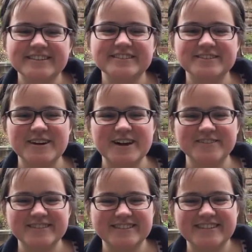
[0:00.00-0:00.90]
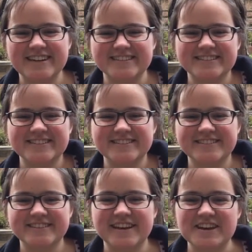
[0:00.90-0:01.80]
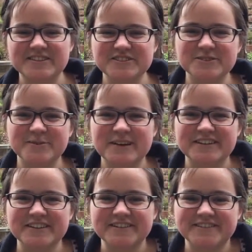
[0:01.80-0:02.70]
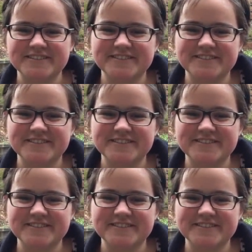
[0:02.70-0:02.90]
So how was the test? How did your plan go?